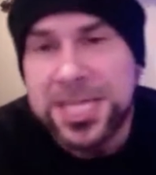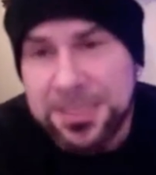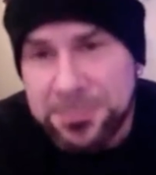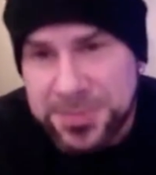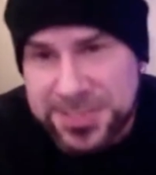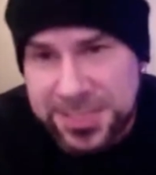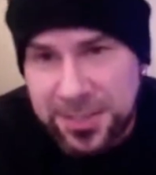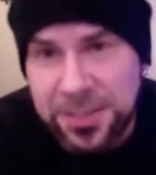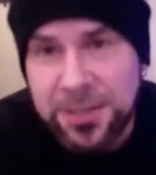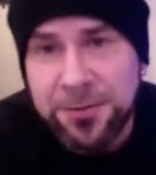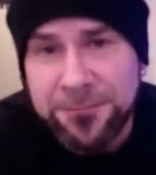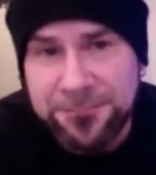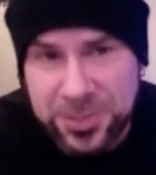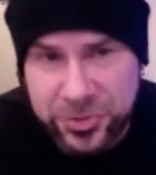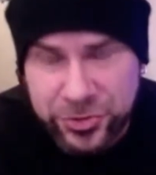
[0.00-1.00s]
Go to
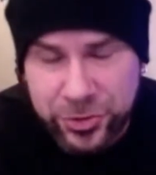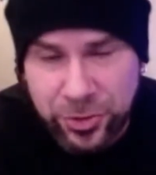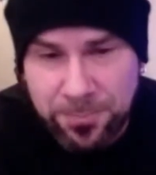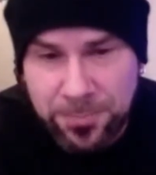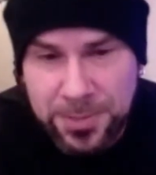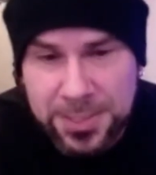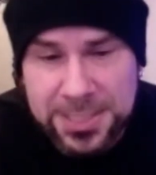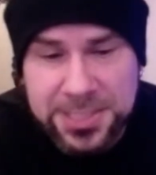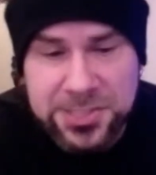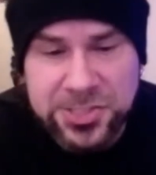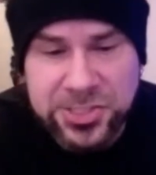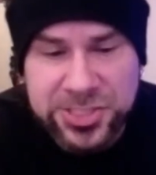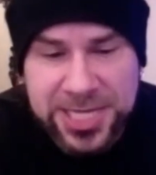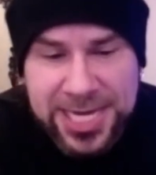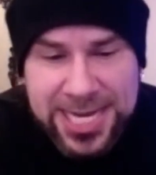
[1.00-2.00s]
James Dillon
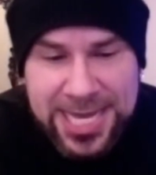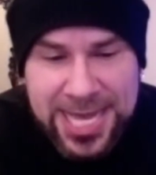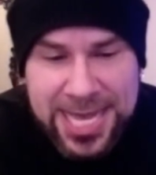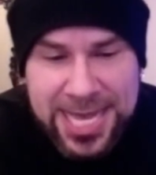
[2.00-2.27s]
Official,